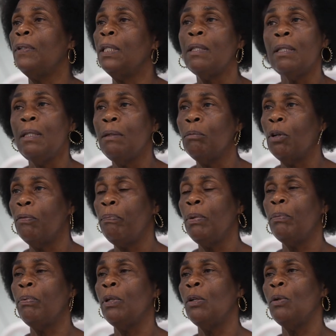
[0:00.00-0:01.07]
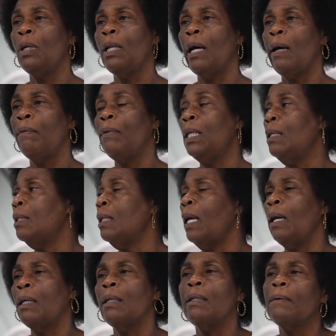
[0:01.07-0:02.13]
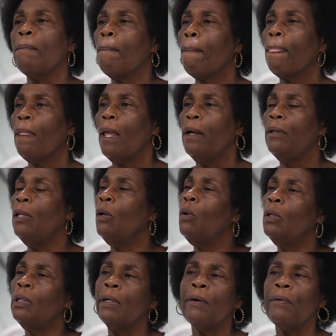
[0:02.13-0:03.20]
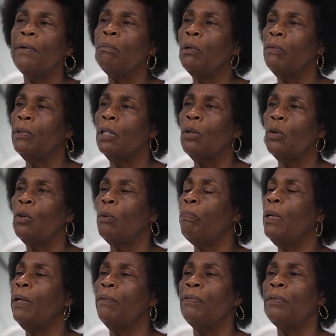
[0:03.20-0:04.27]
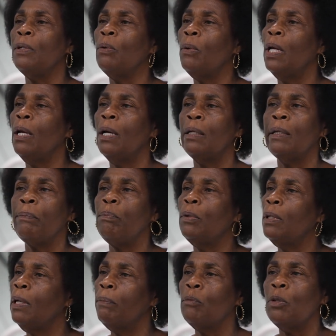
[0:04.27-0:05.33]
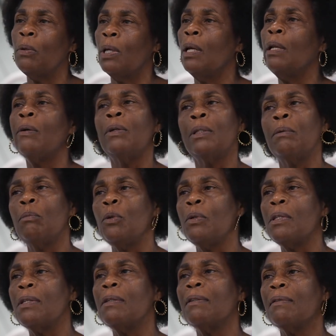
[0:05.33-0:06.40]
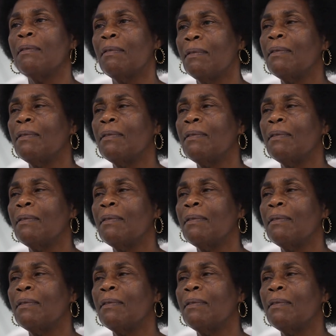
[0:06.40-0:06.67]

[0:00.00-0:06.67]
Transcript: The team of people you all have there is like they got the cream of the crop everywhere and they put them together on the boat.